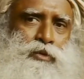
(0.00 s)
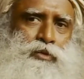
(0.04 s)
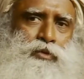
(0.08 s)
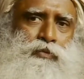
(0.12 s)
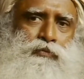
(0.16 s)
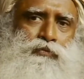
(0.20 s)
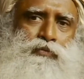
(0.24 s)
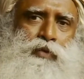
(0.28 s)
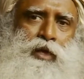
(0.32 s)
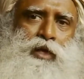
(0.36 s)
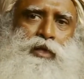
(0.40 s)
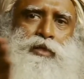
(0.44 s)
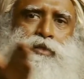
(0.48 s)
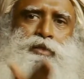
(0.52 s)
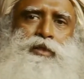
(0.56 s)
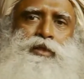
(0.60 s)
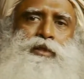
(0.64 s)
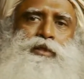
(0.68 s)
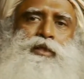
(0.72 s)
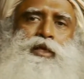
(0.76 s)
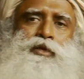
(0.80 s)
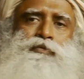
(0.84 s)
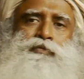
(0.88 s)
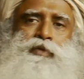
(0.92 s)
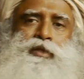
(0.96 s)
So why is
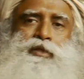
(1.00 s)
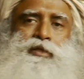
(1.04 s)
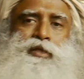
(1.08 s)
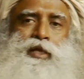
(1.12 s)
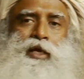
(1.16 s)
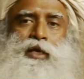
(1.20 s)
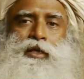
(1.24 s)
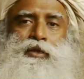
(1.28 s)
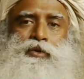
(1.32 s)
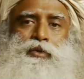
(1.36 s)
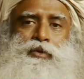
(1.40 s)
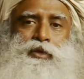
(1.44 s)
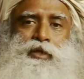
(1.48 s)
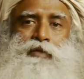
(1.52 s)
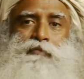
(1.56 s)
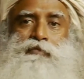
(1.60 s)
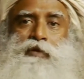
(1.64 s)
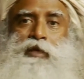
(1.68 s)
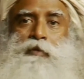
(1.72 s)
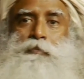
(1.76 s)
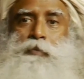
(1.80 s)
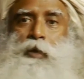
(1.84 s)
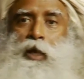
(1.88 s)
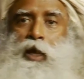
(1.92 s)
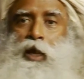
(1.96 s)
it that we are trying to
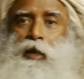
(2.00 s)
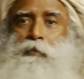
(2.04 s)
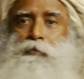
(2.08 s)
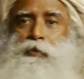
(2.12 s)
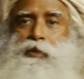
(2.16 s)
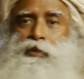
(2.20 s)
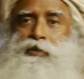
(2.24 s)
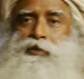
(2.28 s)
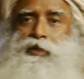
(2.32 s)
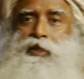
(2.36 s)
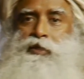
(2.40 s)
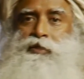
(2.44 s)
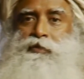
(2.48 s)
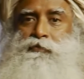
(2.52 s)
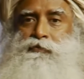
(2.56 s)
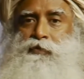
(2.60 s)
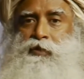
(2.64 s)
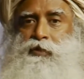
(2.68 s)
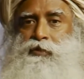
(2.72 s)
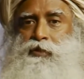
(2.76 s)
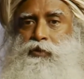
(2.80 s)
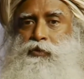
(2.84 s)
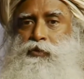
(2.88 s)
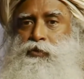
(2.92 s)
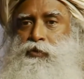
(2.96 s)
develop habits as if
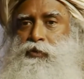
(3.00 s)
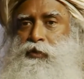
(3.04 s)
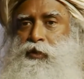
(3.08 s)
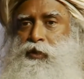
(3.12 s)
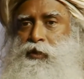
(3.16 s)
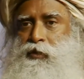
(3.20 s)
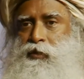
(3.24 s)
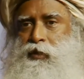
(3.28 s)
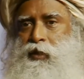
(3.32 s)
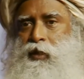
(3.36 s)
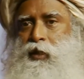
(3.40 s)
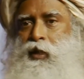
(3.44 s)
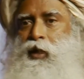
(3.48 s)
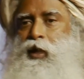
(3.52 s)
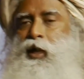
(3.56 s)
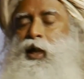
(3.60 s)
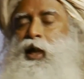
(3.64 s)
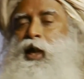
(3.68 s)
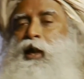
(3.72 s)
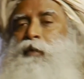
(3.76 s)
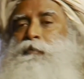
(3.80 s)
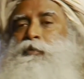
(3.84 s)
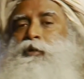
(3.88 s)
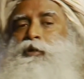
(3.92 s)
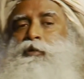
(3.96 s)
there's a good thing?
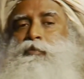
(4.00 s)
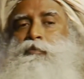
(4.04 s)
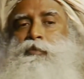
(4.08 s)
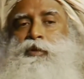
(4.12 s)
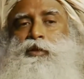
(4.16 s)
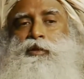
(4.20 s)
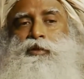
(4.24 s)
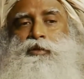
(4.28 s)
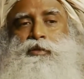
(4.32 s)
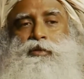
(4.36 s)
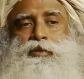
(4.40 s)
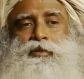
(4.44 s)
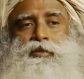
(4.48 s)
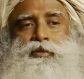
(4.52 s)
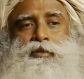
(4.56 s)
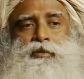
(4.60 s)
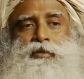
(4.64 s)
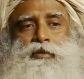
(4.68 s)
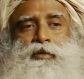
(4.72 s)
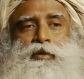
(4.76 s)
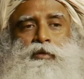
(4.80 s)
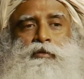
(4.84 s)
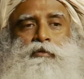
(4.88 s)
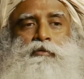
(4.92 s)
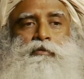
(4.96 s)
Habit means
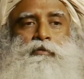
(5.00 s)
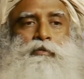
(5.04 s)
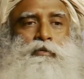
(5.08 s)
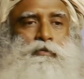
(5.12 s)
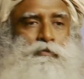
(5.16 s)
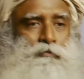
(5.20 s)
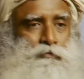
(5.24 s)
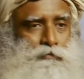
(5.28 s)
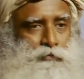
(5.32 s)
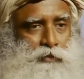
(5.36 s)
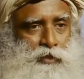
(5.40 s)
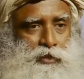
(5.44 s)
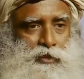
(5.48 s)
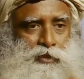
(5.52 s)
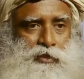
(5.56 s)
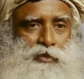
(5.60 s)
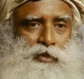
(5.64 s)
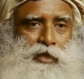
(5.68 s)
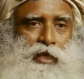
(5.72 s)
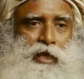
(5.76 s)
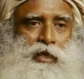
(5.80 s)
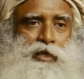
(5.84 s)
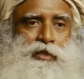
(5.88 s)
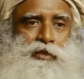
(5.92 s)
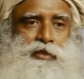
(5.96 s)
fixed
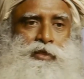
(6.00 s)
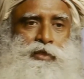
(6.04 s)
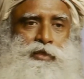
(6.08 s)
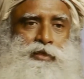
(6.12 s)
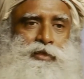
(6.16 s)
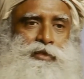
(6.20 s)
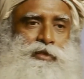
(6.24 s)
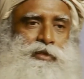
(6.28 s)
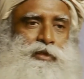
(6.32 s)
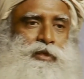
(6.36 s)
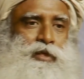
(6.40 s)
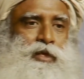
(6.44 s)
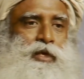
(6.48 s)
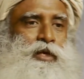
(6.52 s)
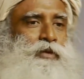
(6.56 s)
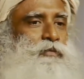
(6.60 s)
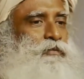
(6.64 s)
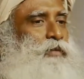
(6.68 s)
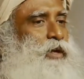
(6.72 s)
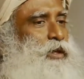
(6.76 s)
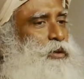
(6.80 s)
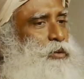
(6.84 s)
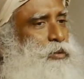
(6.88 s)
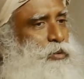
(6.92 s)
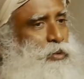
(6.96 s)
realities
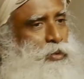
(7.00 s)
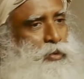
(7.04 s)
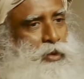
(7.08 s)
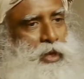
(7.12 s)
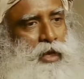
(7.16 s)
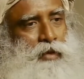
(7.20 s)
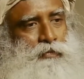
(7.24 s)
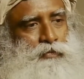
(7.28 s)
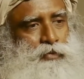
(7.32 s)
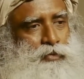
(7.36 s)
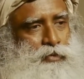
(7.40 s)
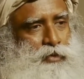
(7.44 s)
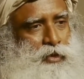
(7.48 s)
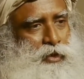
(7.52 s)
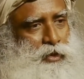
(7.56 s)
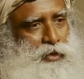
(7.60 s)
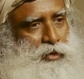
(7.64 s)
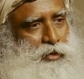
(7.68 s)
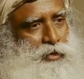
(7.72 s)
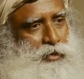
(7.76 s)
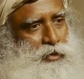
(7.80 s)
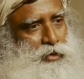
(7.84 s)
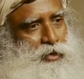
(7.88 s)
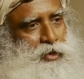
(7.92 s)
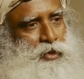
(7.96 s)
where you don't have to
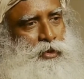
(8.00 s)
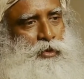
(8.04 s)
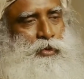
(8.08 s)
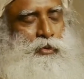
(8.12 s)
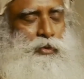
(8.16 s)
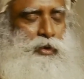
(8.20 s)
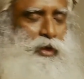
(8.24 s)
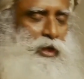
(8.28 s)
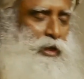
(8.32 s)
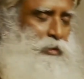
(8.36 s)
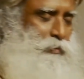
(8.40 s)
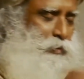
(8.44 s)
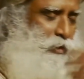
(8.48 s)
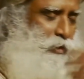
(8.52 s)
think. You get